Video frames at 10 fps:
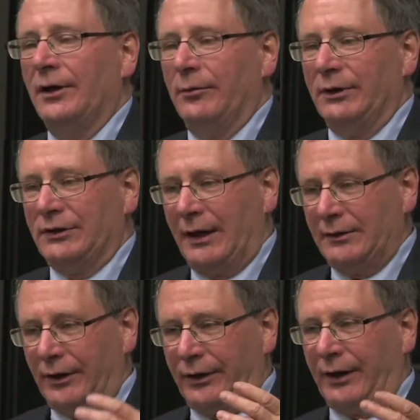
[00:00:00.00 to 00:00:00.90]
We
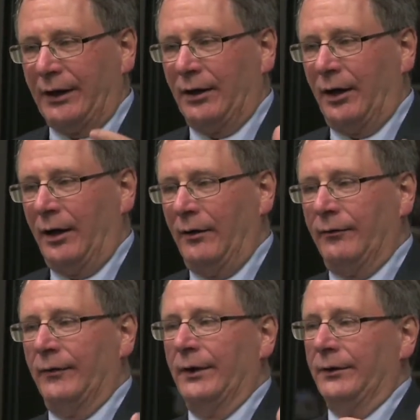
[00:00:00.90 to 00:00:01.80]
tend to think
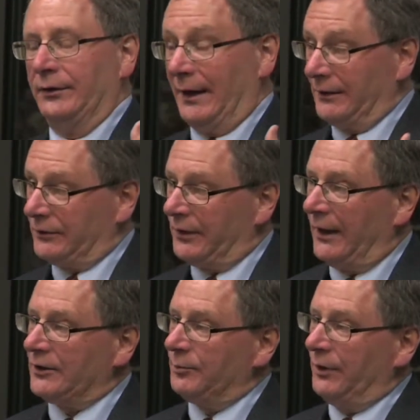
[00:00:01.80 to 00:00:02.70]
of the United
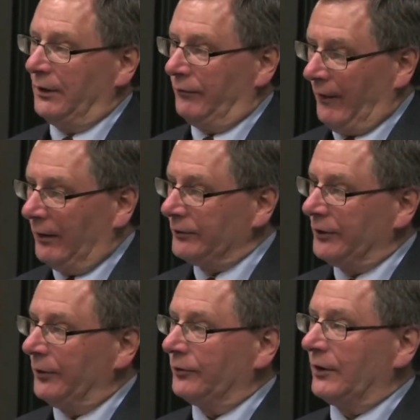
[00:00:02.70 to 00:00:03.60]
States being founded
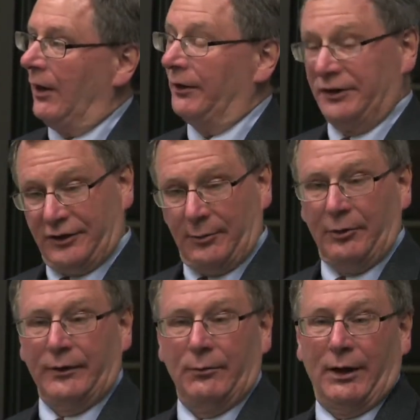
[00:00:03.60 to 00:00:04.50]
in those colonies and then
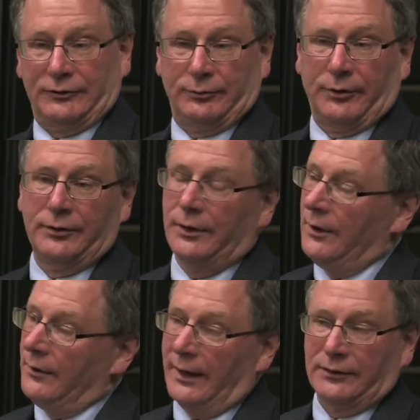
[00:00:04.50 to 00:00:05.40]
moving westward.
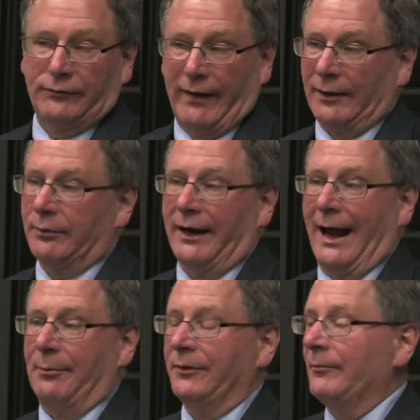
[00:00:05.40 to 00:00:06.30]
That's in fact what
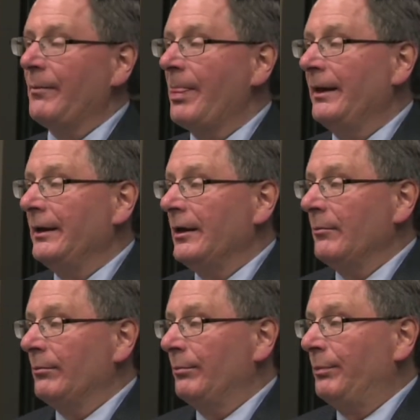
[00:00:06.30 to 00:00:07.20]
happened.
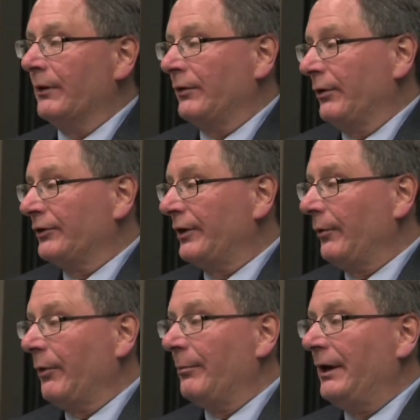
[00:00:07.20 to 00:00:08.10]
But of course, there
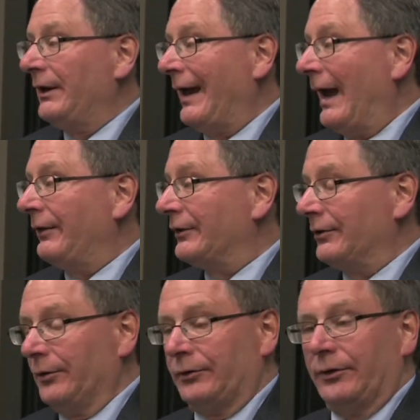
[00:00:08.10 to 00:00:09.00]
weren't many Catholics in
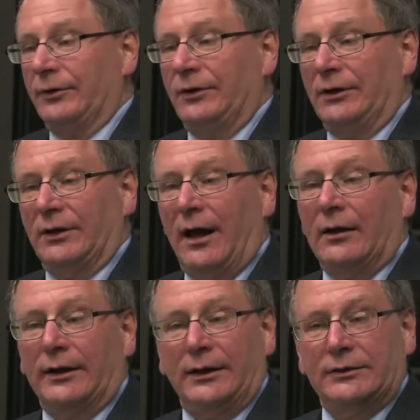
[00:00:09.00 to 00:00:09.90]
those 13
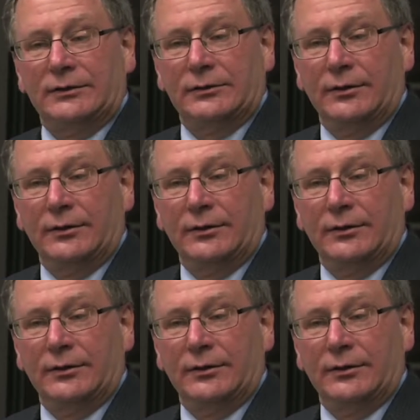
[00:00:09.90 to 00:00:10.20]
colonies.